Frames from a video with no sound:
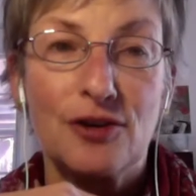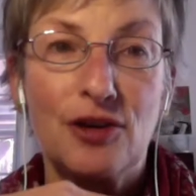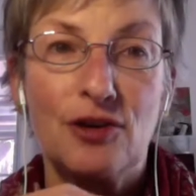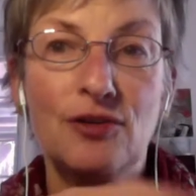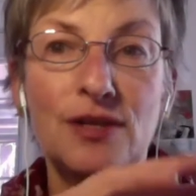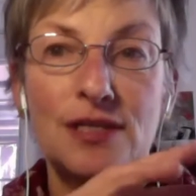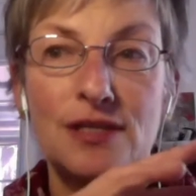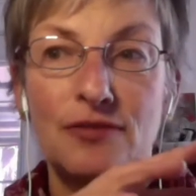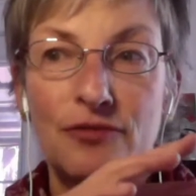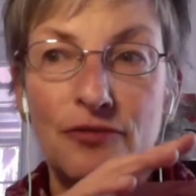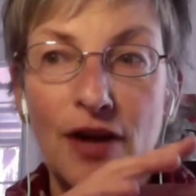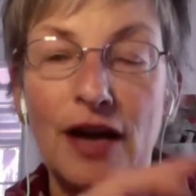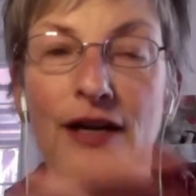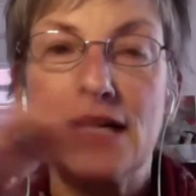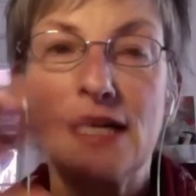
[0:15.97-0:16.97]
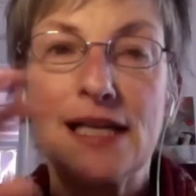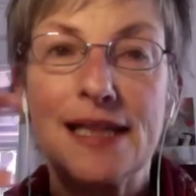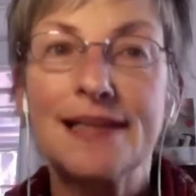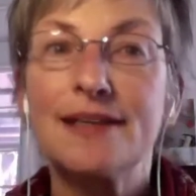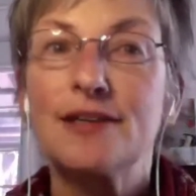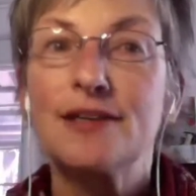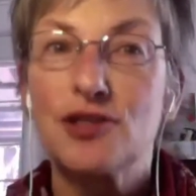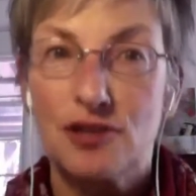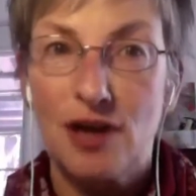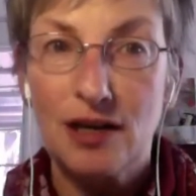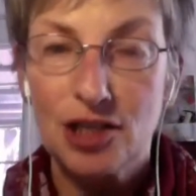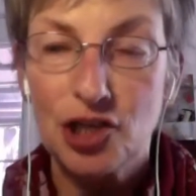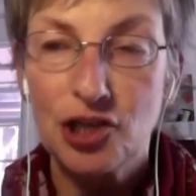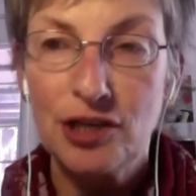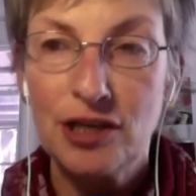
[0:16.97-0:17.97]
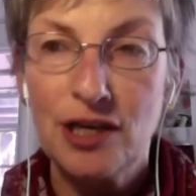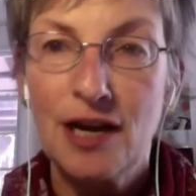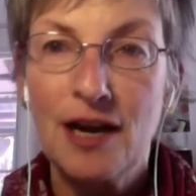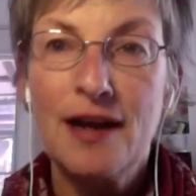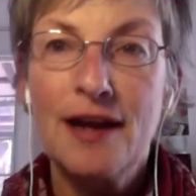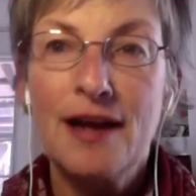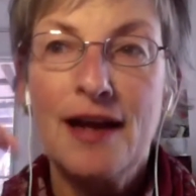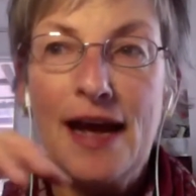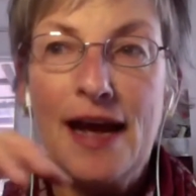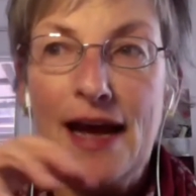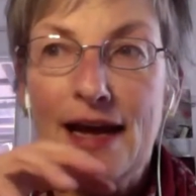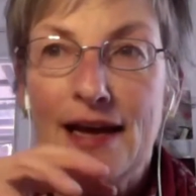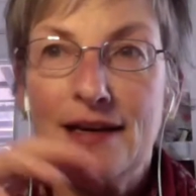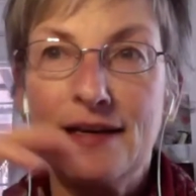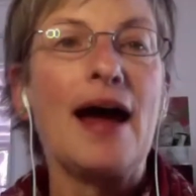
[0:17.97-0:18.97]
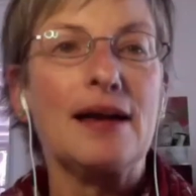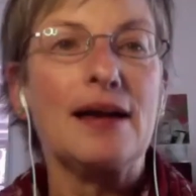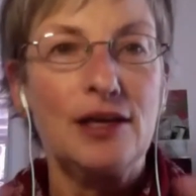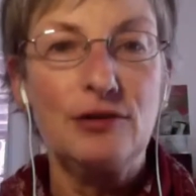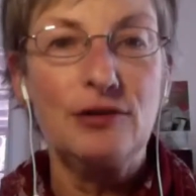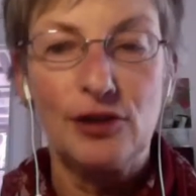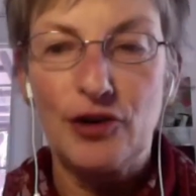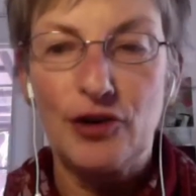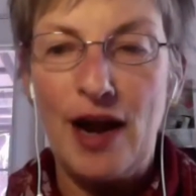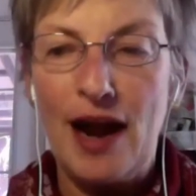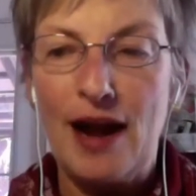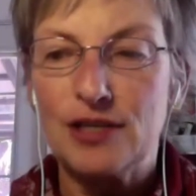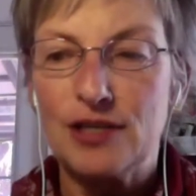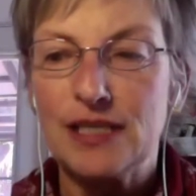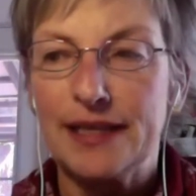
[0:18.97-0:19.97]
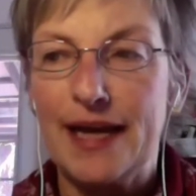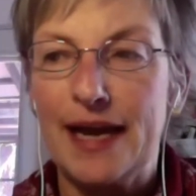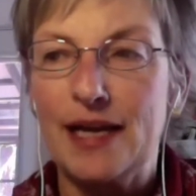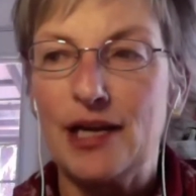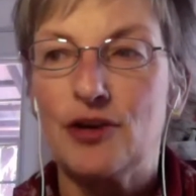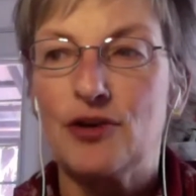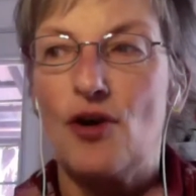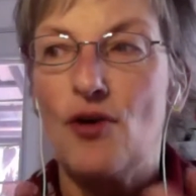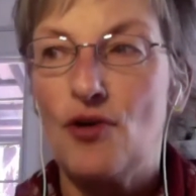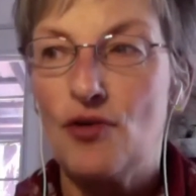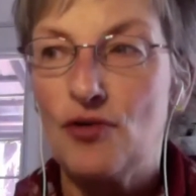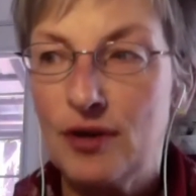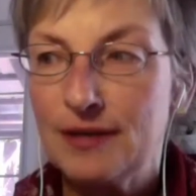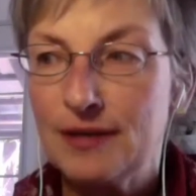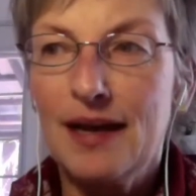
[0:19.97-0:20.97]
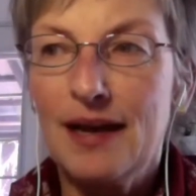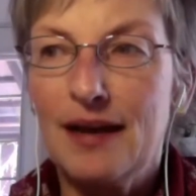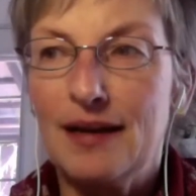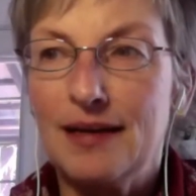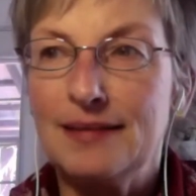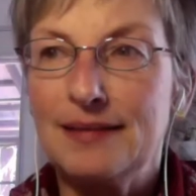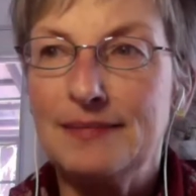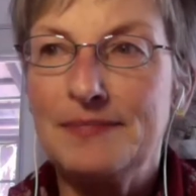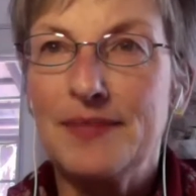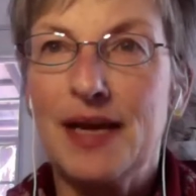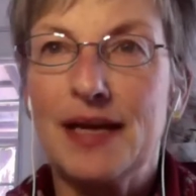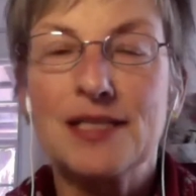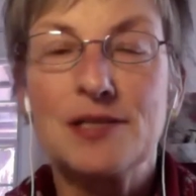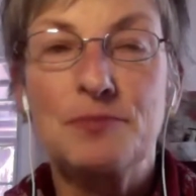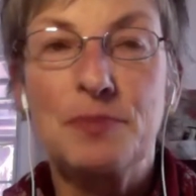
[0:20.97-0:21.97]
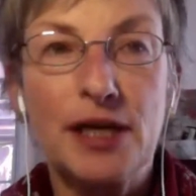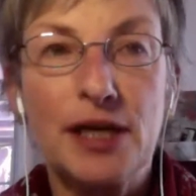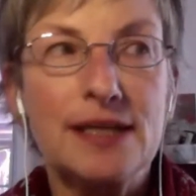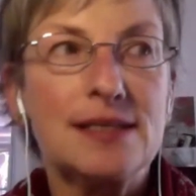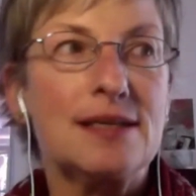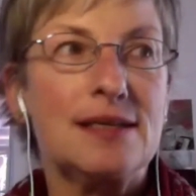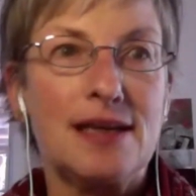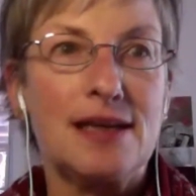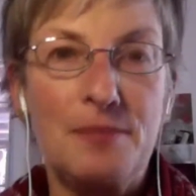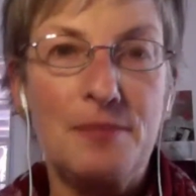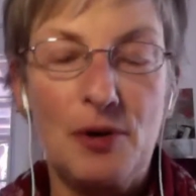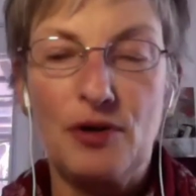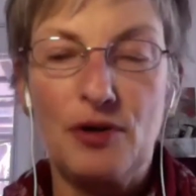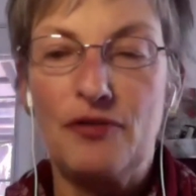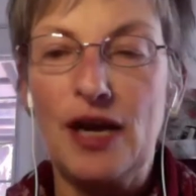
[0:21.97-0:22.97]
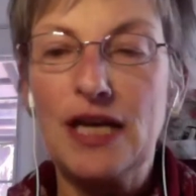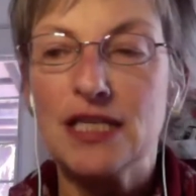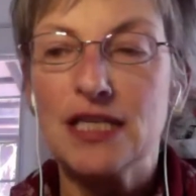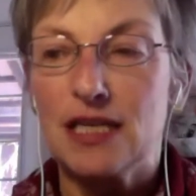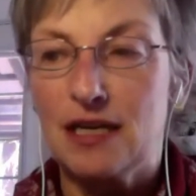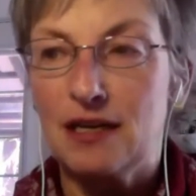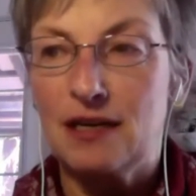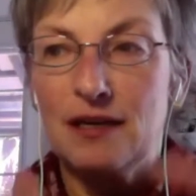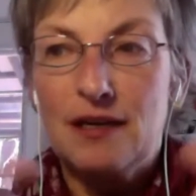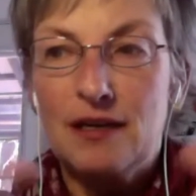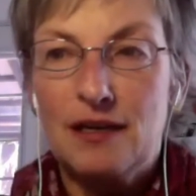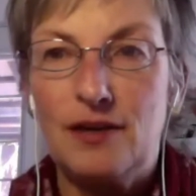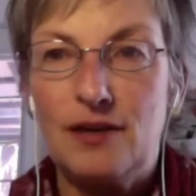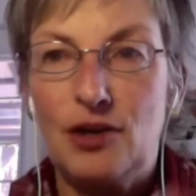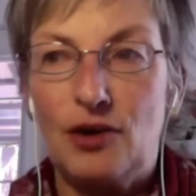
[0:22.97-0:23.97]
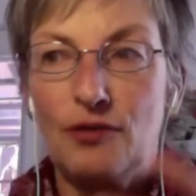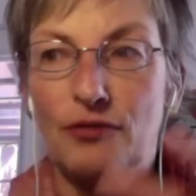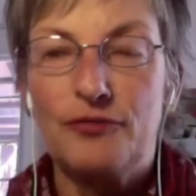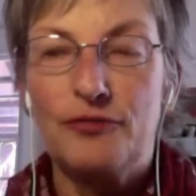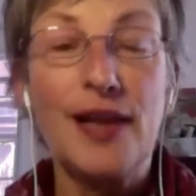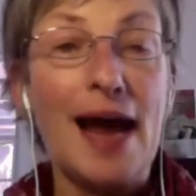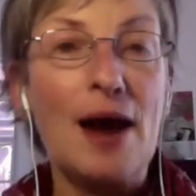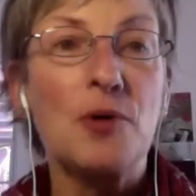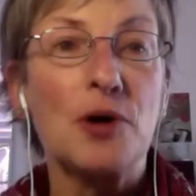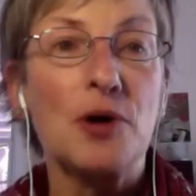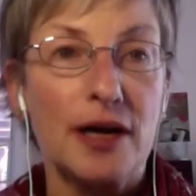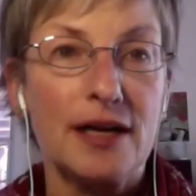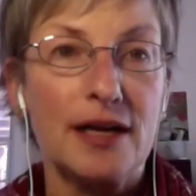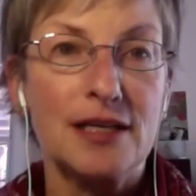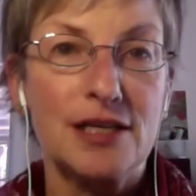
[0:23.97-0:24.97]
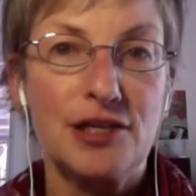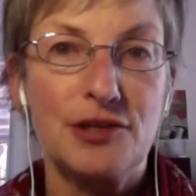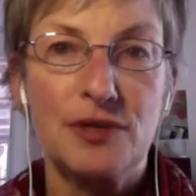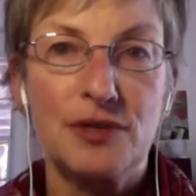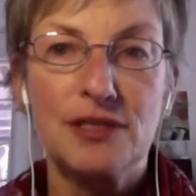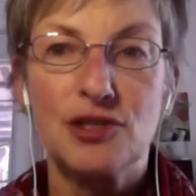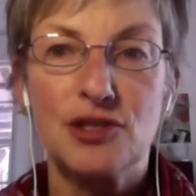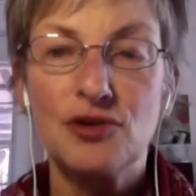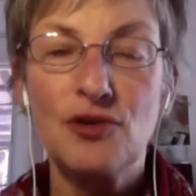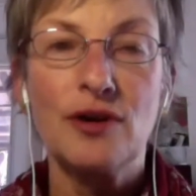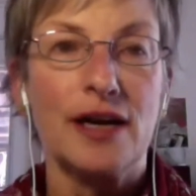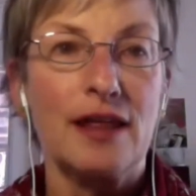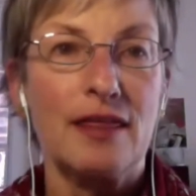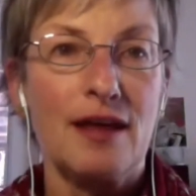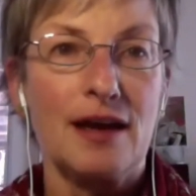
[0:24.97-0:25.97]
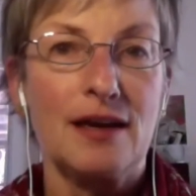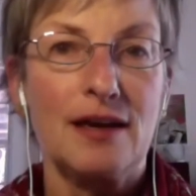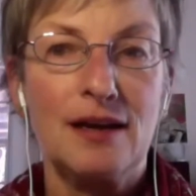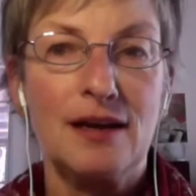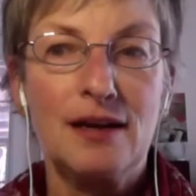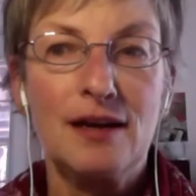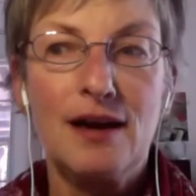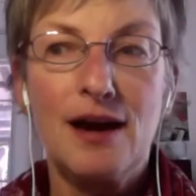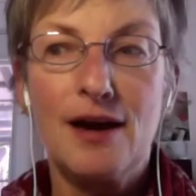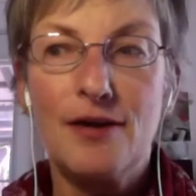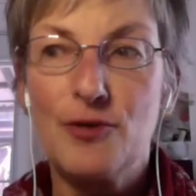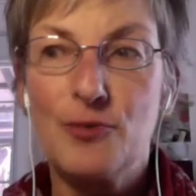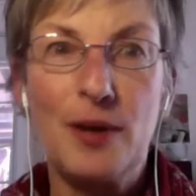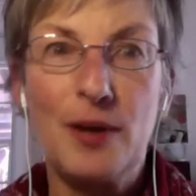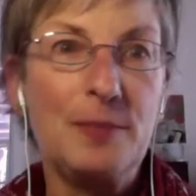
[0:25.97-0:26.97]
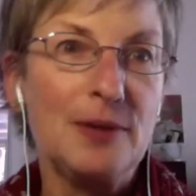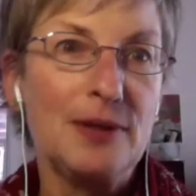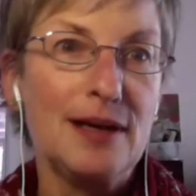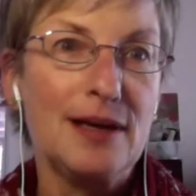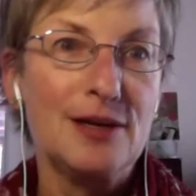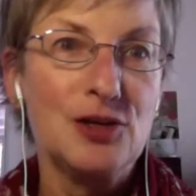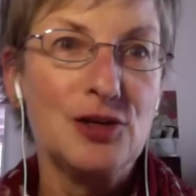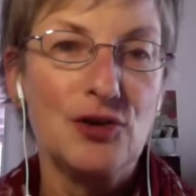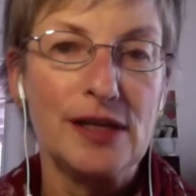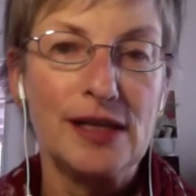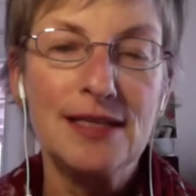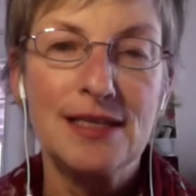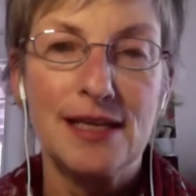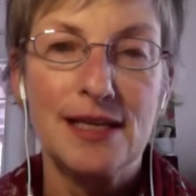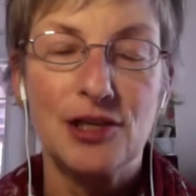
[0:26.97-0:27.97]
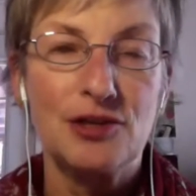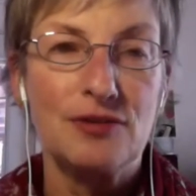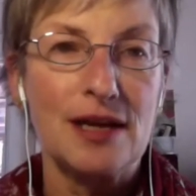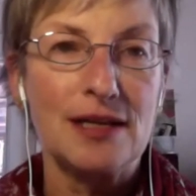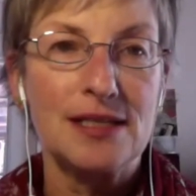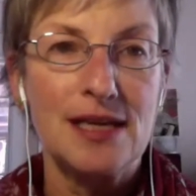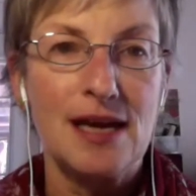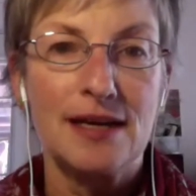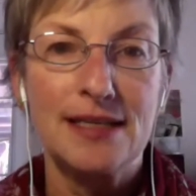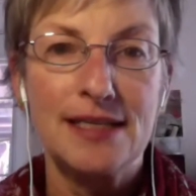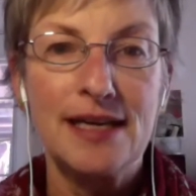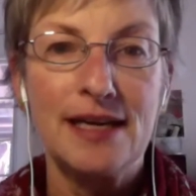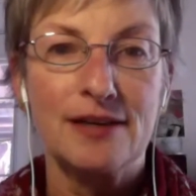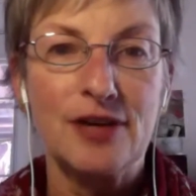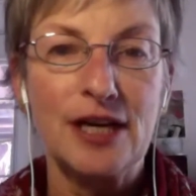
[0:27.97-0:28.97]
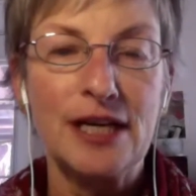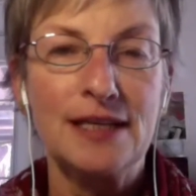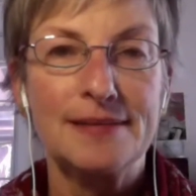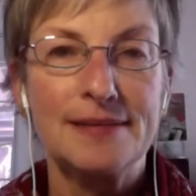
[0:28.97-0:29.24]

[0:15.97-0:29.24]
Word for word: You know, it's a very clear structure, and you learn how to let your own um, experiences and motivation, you know, flower into a story that other people enjoy listening to. That's the idea, right?